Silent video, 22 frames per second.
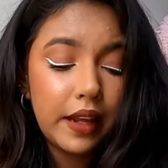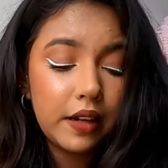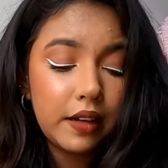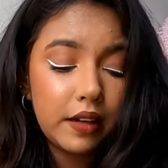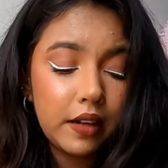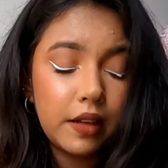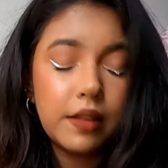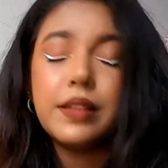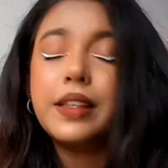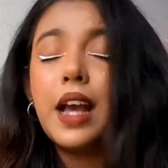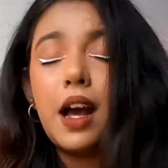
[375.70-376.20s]

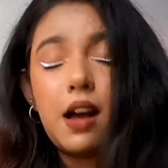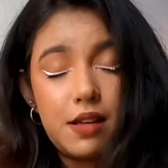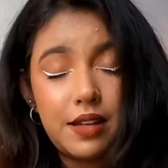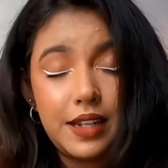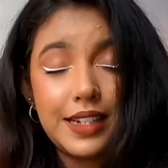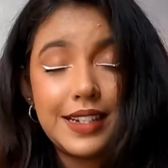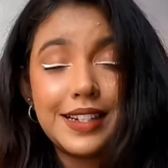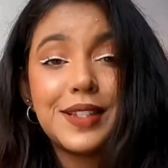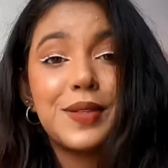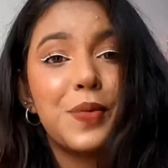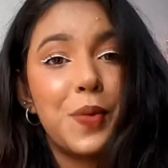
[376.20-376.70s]
then
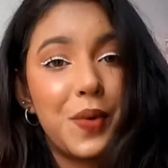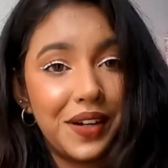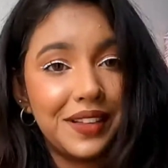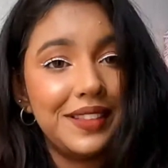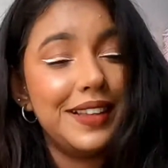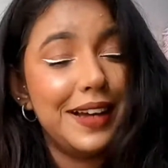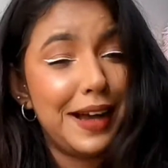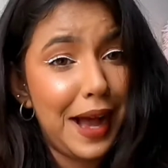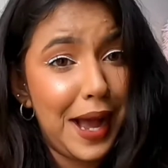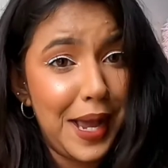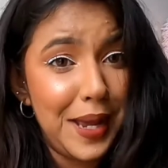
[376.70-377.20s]
yeah, it
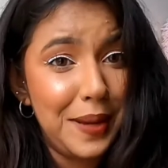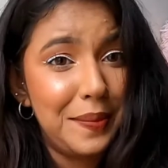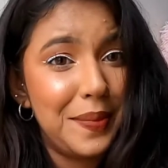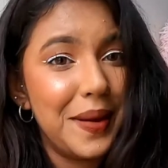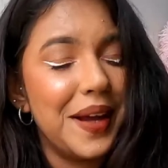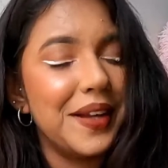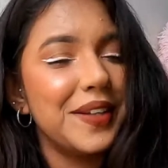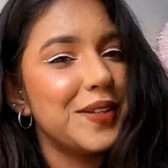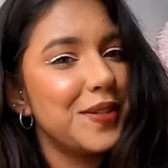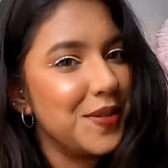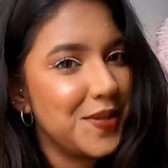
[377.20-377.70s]
is worth the
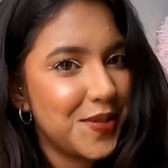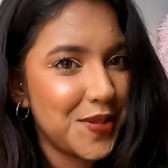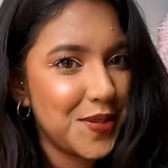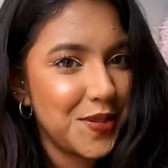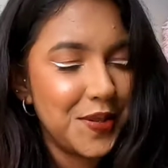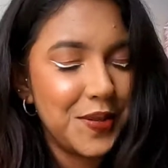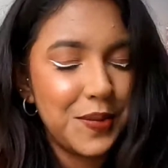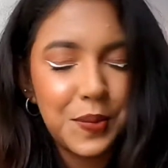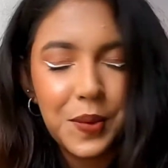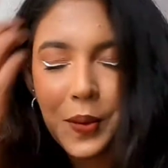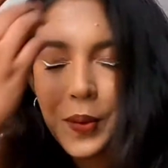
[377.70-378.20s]
hype and
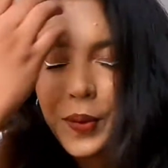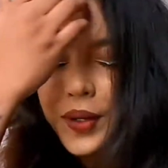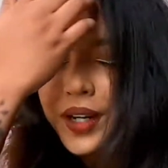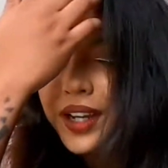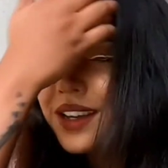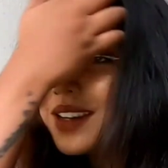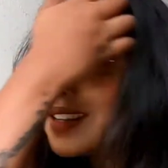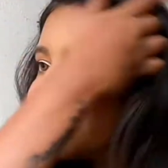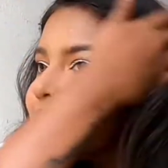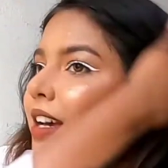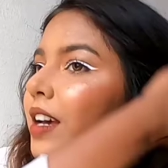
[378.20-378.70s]
you should
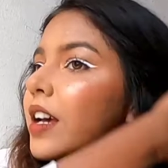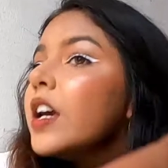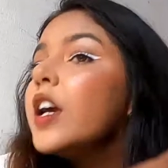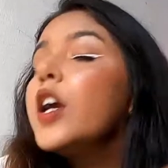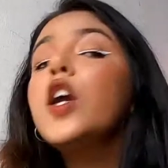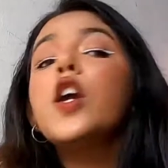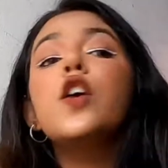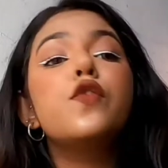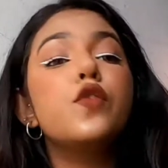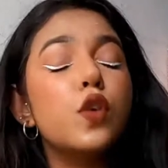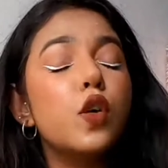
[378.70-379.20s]
own it
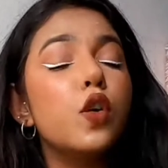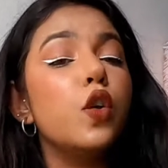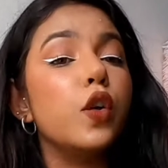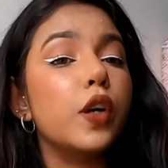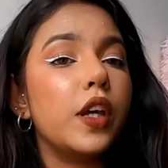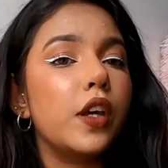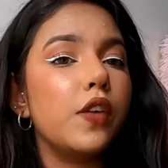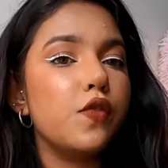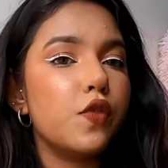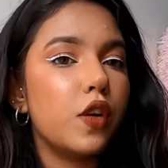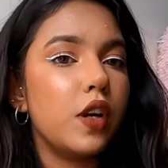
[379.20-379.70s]

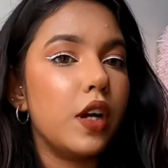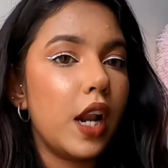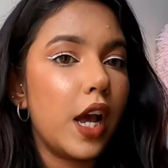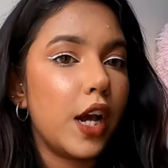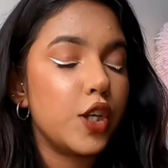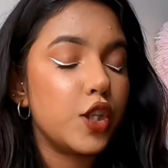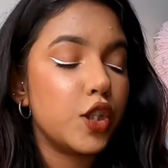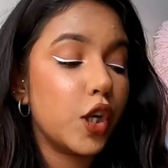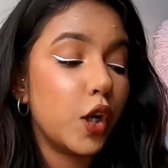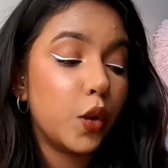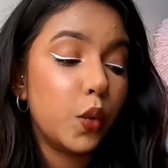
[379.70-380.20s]
if you're looking
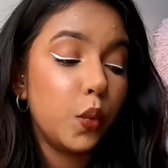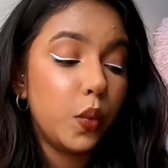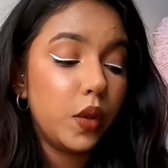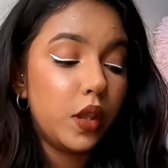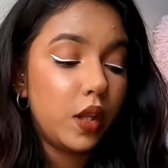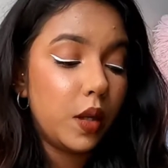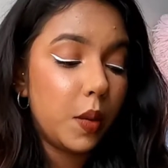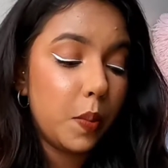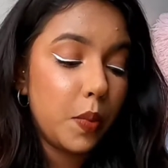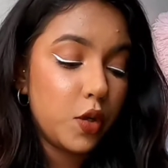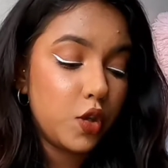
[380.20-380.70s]
for an
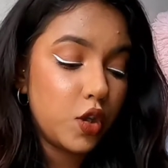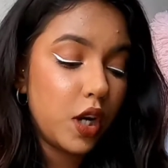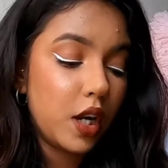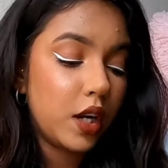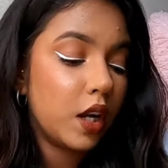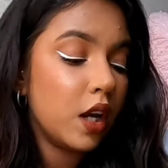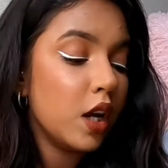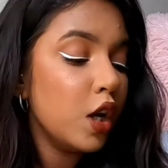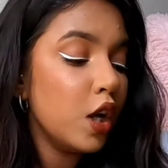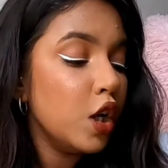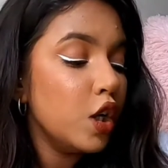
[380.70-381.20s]
eyeshadow within a
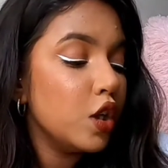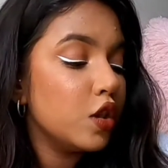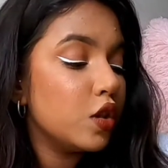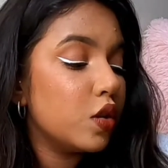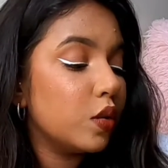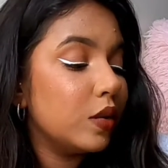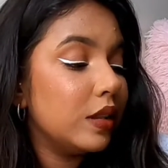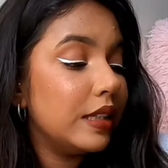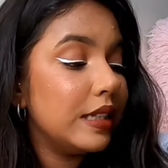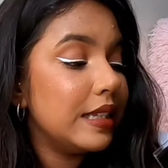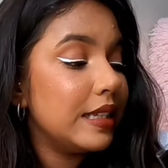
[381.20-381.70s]
budget.
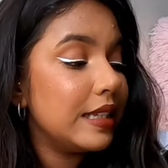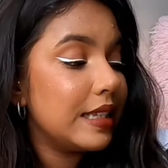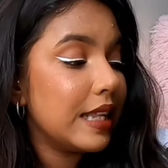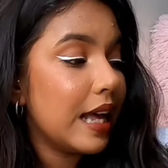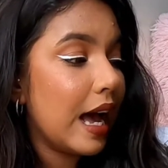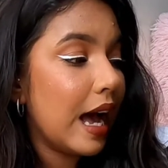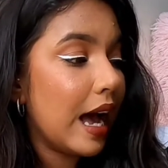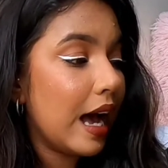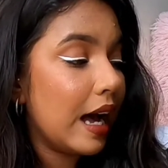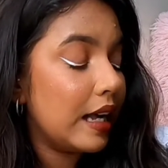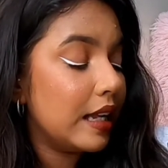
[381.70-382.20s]
So
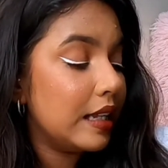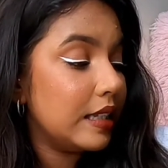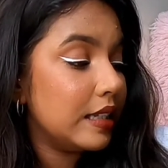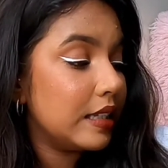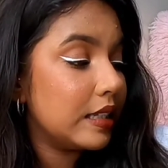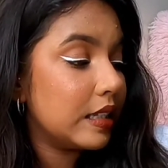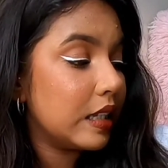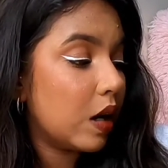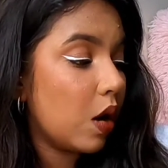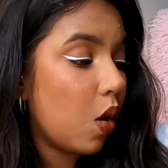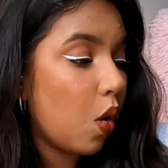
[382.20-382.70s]
this
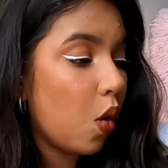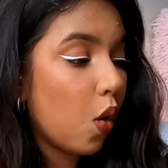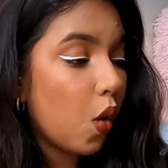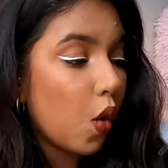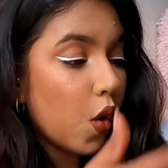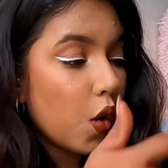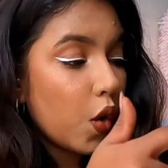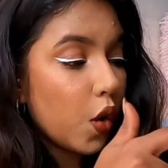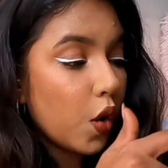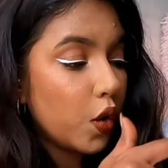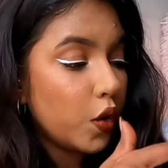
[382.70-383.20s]
has
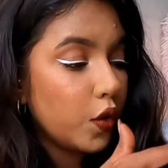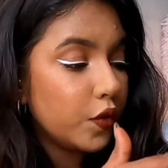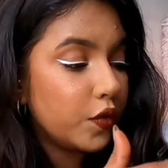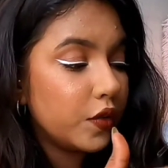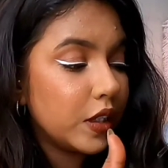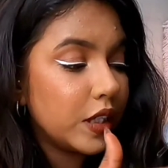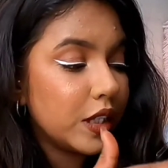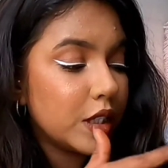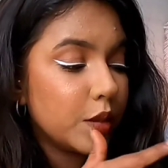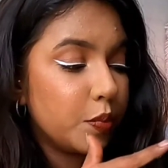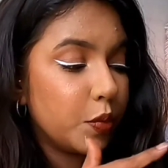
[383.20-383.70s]
all
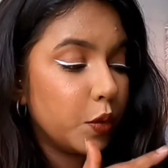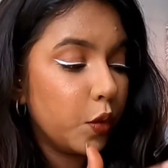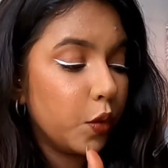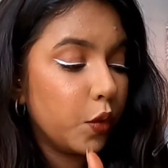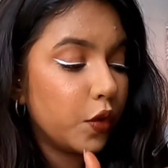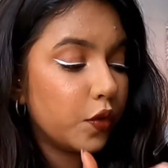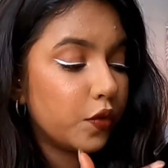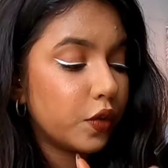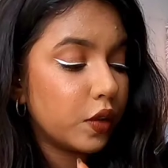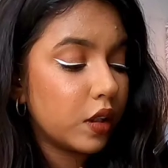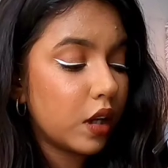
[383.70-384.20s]
of these
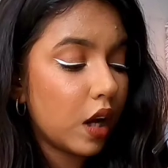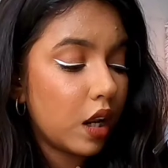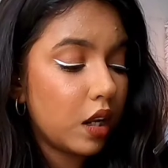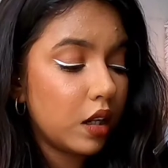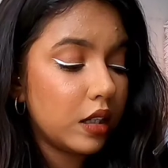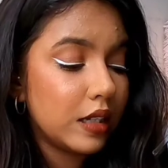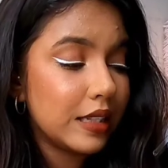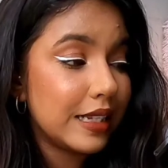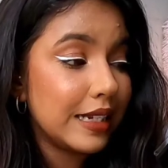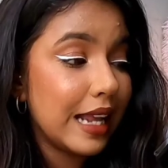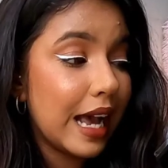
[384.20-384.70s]

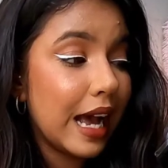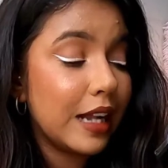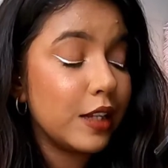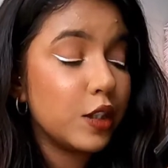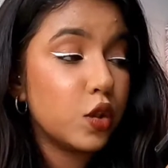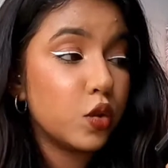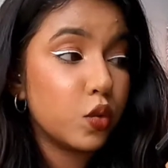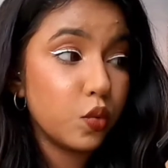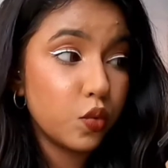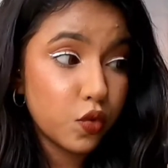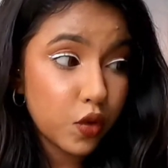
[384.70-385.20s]
beautiful colors. It
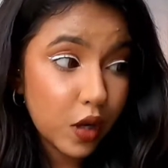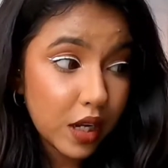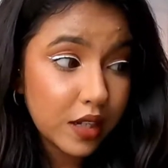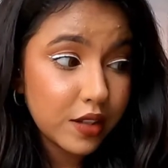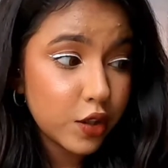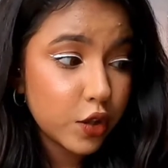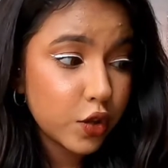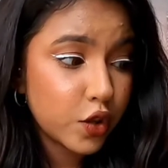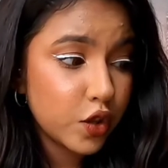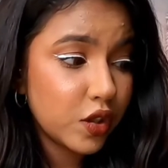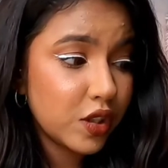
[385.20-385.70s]
has
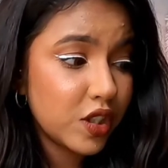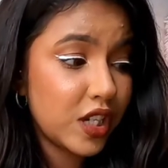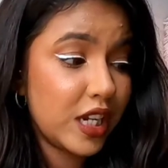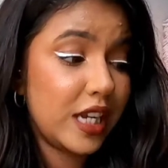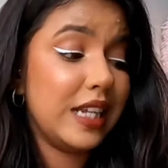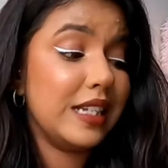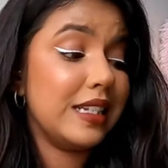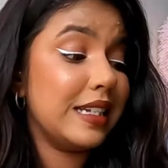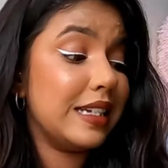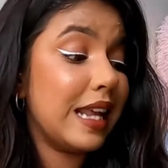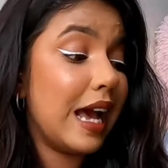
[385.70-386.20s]
2
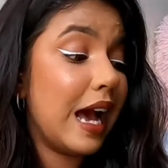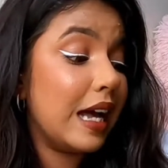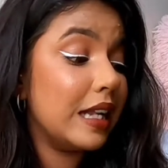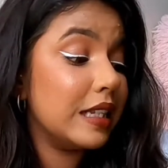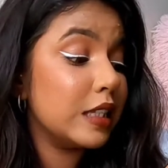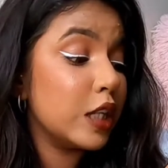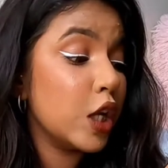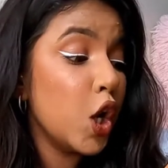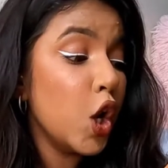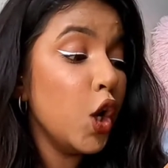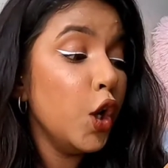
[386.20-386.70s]
transition shades, it
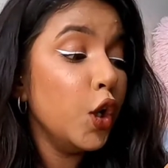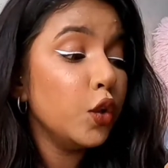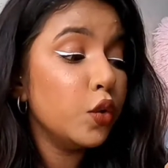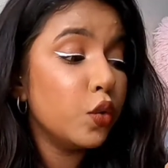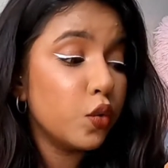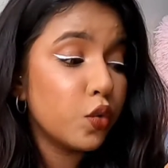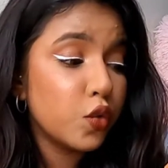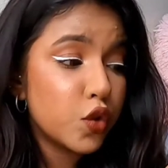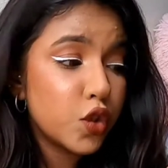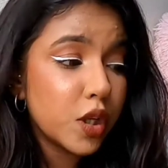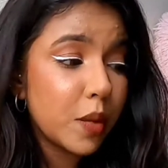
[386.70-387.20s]
has
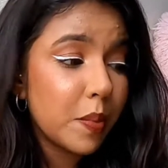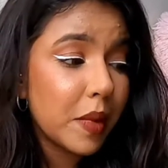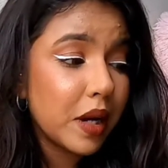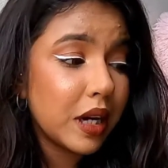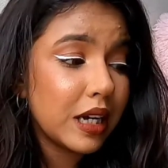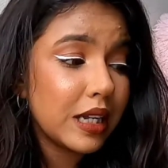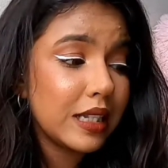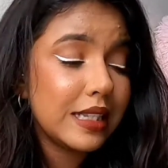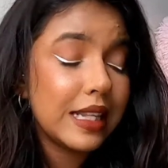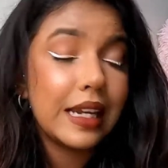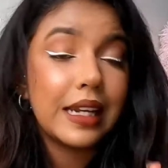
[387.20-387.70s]
2
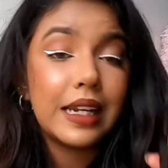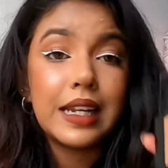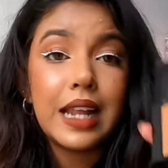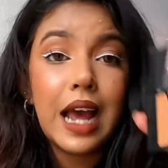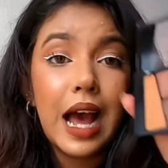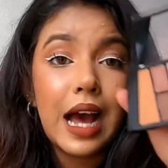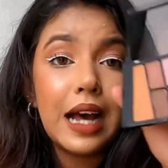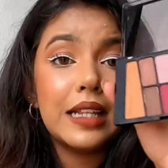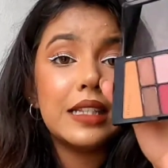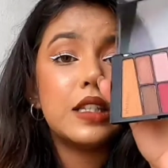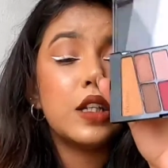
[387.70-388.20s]
shimmers,
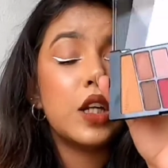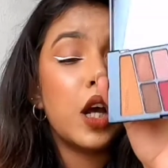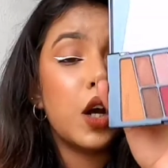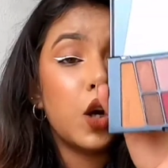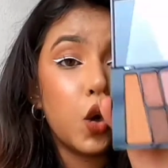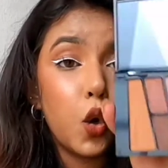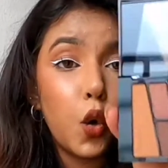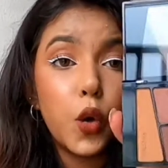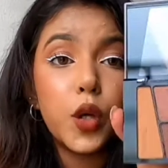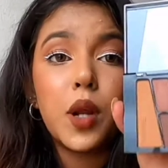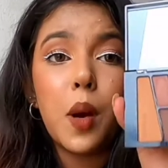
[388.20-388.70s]
and it has
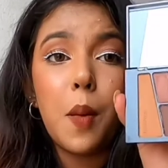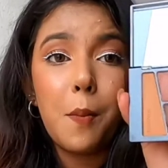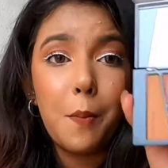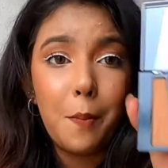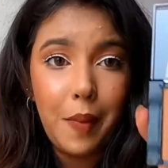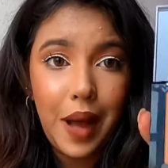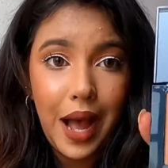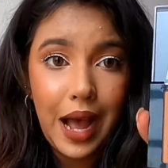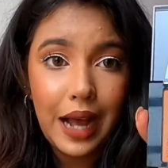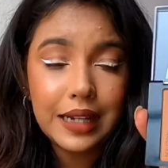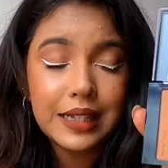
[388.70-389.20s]

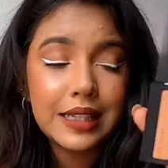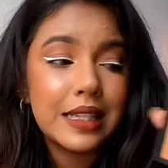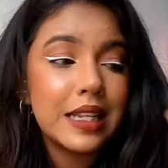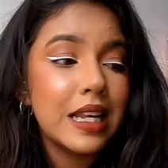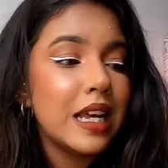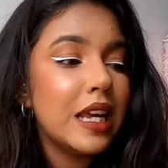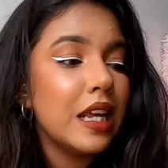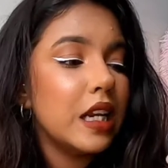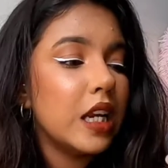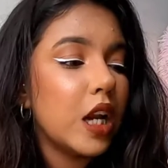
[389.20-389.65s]
good mattes.